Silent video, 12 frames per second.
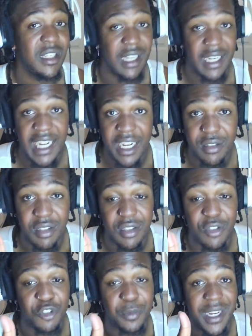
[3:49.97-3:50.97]
And got on the
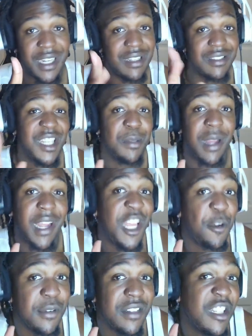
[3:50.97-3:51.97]
news making it seem like
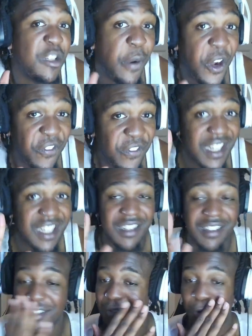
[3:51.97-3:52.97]
he was this perfect,
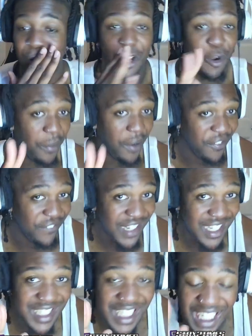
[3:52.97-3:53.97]
you know,
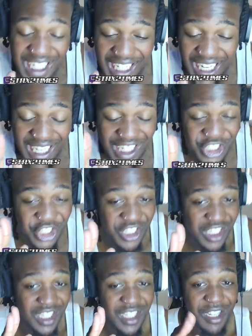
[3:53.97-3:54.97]
perfect teenager.